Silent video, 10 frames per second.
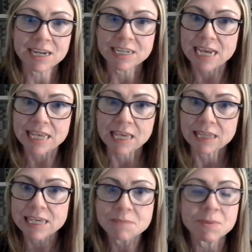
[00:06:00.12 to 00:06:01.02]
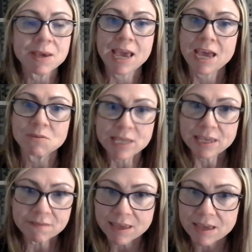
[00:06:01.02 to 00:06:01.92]
of take that leap, and we
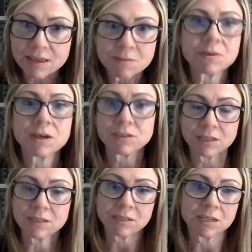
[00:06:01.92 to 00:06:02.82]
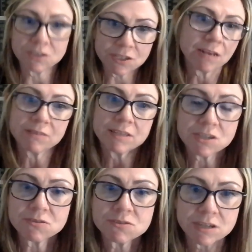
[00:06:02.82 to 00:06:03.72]
give them a good healthy
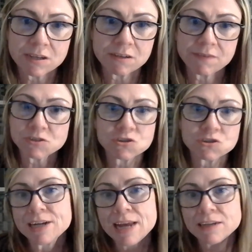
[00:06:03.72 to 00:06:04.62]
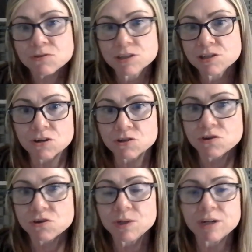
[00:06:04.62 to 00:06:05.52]
dose of estrogen and or testosterone,